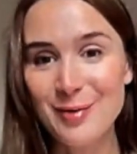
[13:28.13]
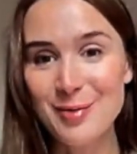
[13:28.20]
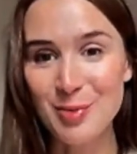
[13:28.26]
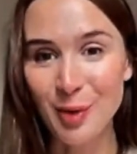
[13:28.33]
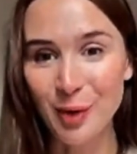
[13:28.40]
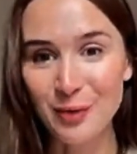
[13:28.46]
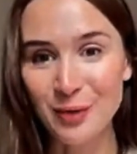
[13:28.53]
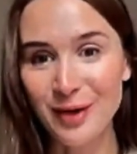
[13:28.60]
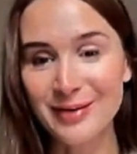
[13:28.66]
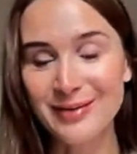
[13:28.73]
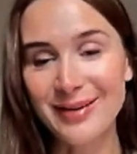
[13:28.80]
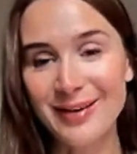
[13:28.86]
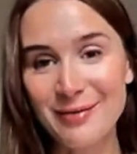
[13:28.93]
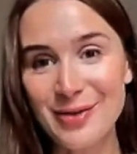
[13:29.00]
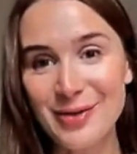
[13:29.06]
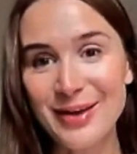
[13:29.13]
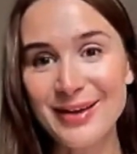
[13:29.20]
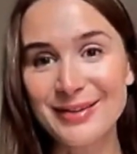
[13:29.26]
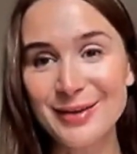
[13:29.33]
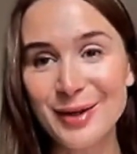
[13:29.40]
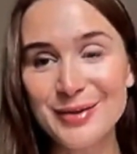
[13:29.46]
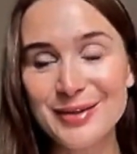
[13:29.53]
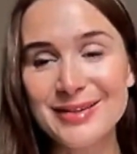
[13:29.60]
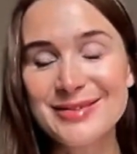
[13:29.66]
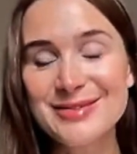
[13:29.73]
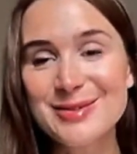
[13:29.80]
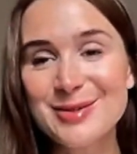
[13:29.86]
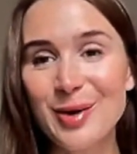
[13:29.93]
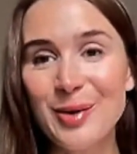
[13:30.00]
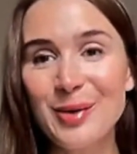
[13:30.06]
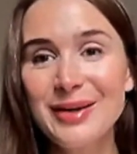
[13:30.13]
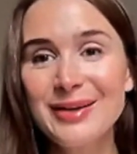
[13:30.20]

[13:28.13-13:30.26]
a boyfriend, and everything in London. So